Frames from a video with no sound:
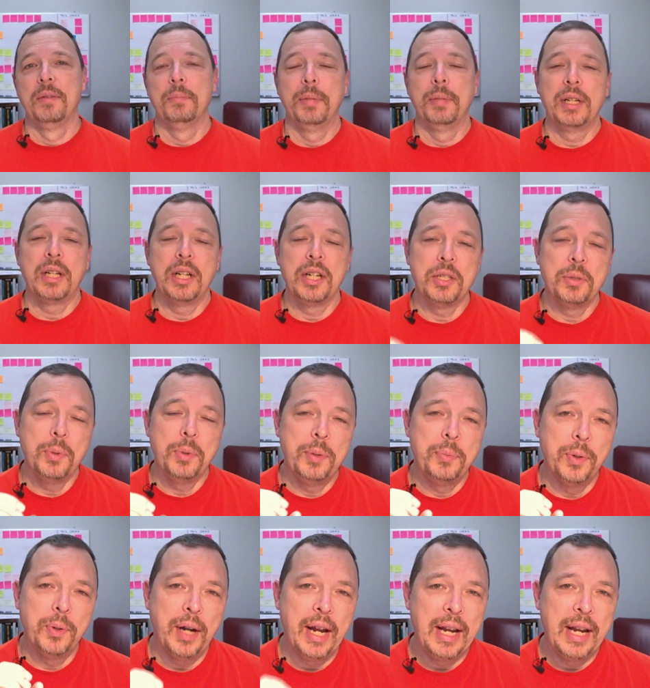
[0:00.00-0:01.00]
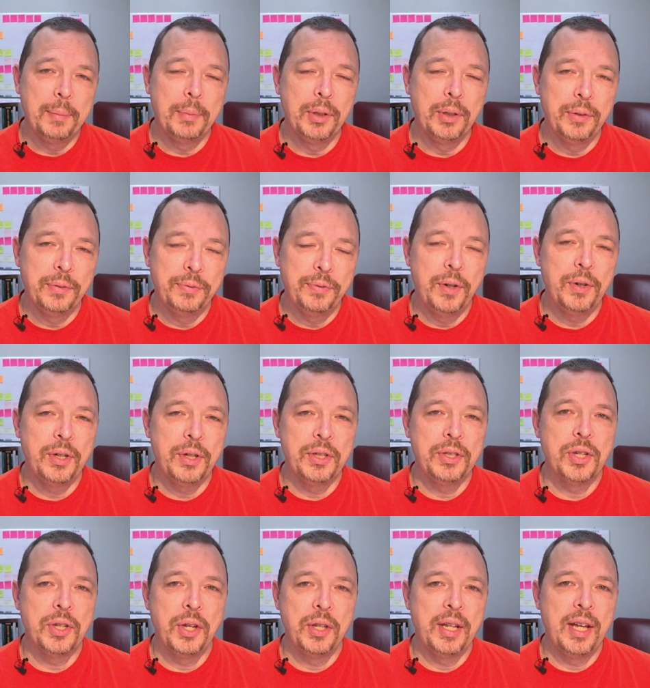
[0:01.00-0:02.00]
Because when we're able to
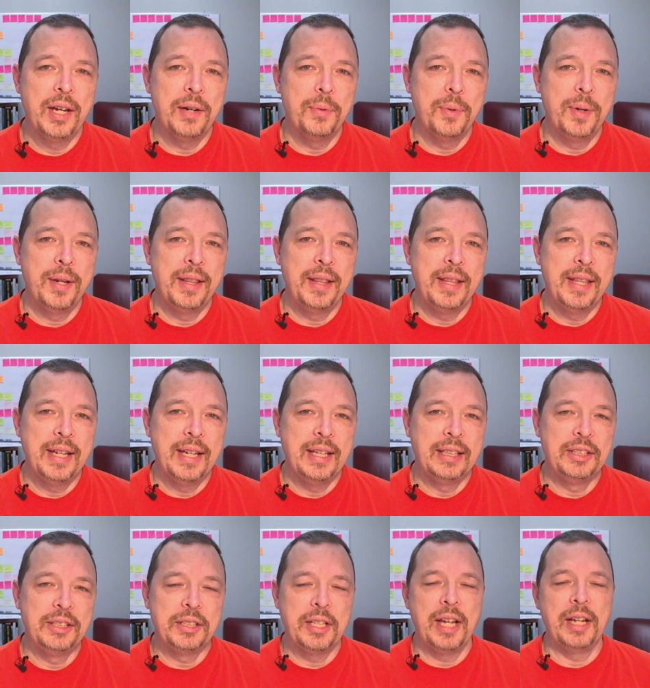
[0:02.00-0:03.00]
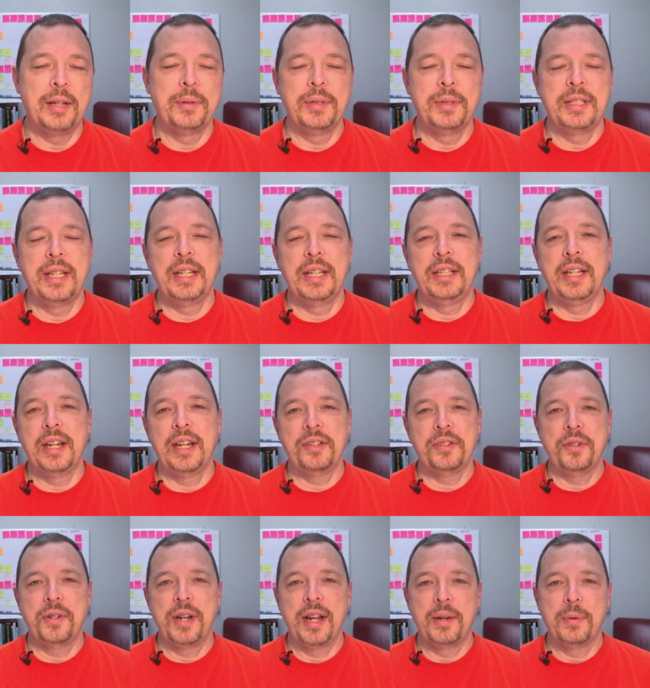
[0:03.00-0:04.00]
focus on that one thing, just like we said
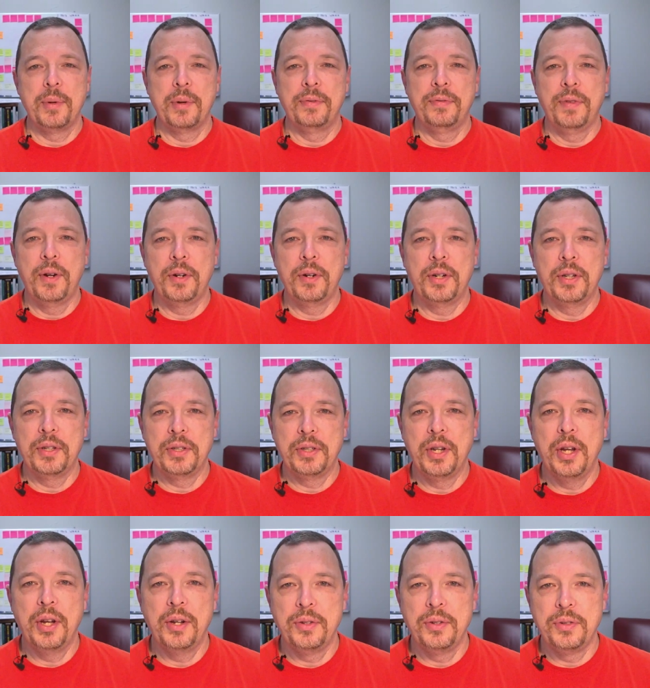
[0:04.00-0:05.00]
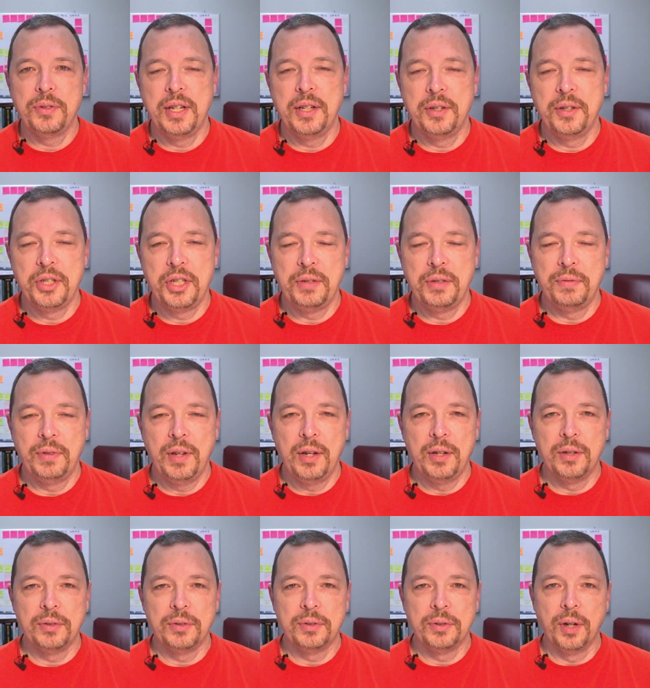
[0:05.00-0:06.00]
yesterday, where focus goes, energy
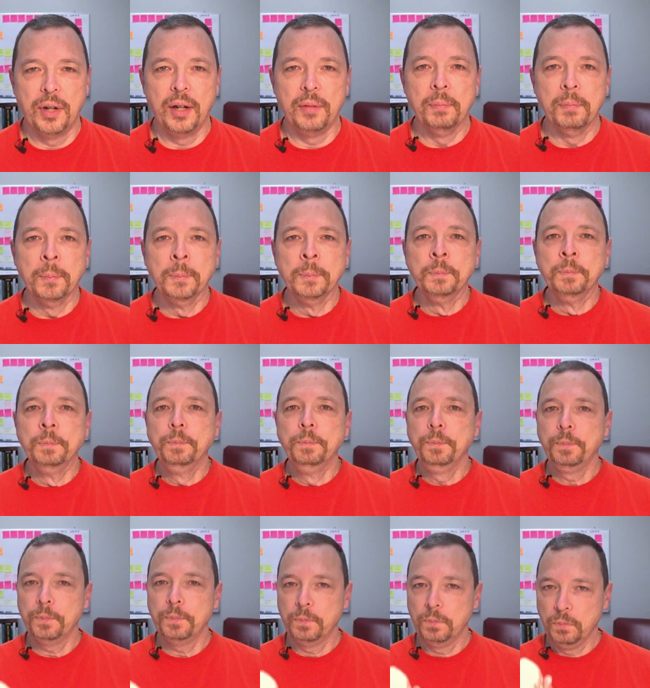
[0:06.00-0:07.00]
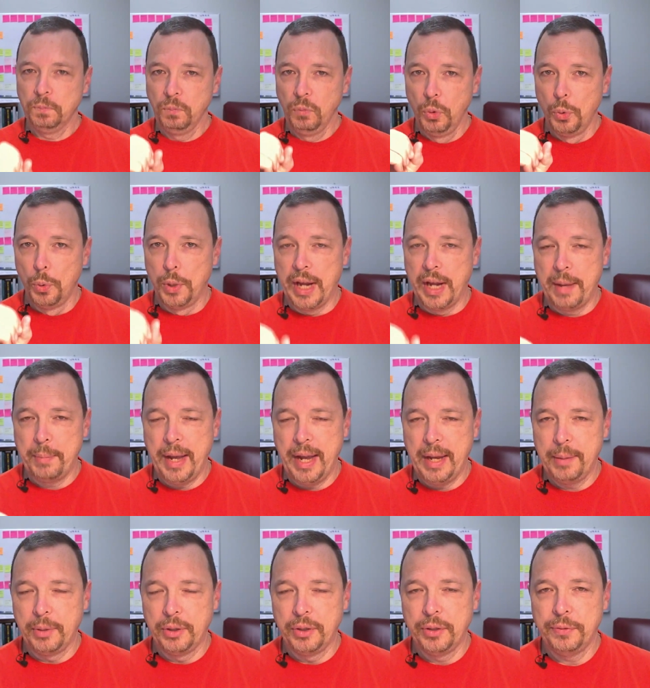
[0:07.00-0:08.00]
flows, right? When I'm
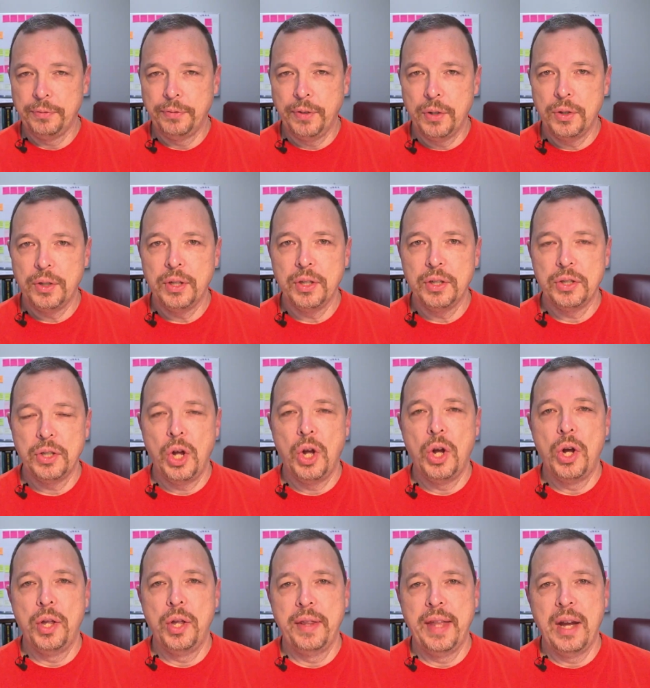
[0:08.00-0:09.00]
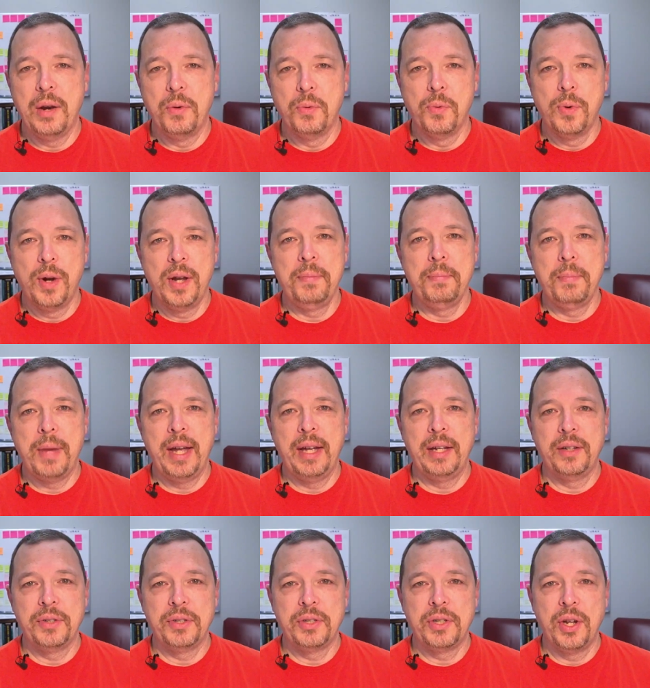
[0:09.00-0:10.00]
able to focus on that one
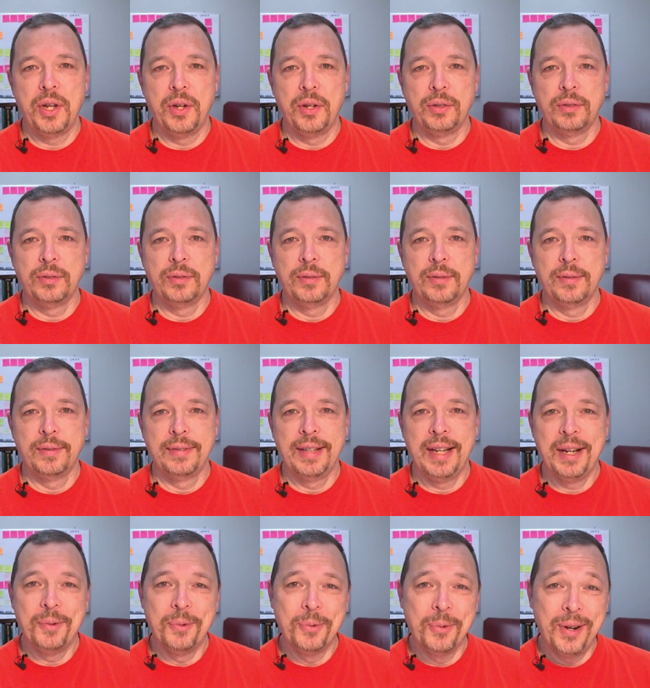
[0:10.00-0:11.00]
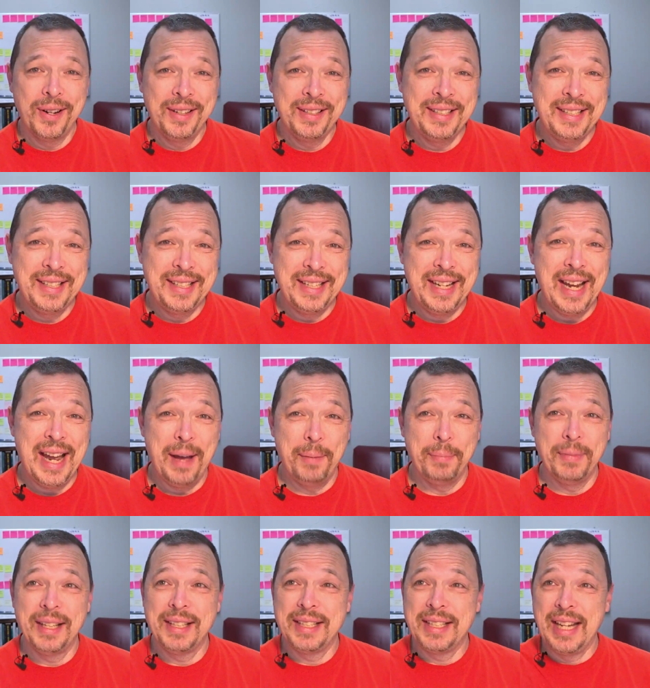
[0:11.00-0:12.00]
milestone, that one
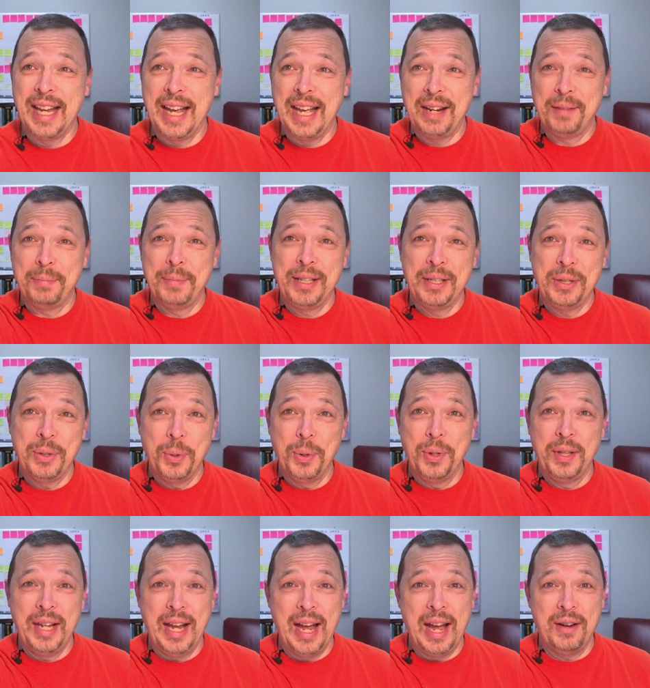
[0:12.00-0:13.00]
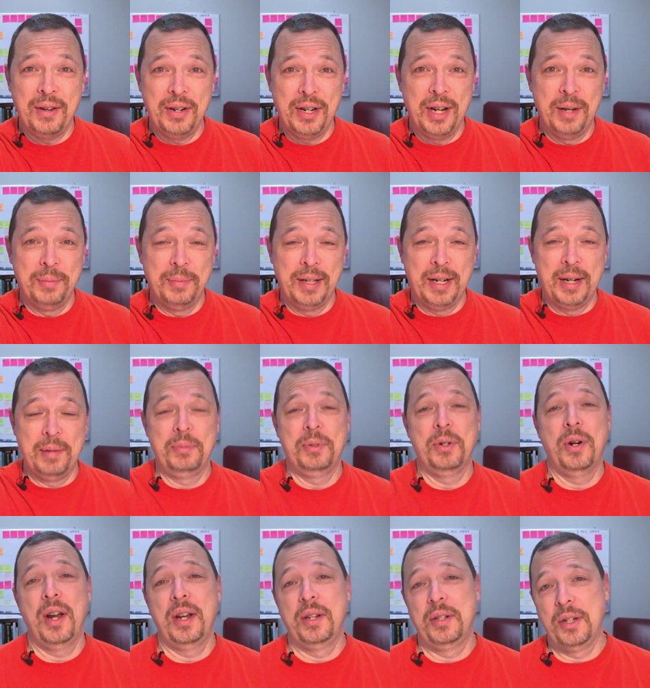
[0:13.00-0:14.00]
step that's getting me toward the outcome that I'm
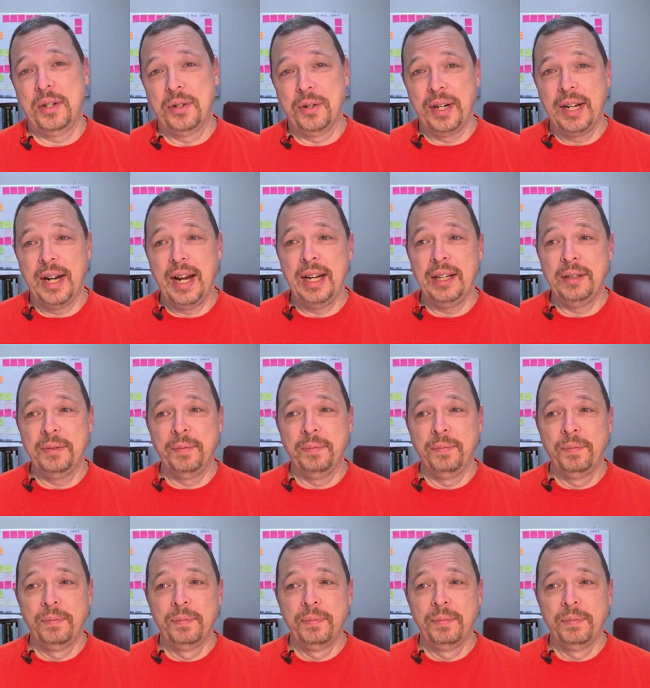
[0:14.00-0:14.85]
trying to create,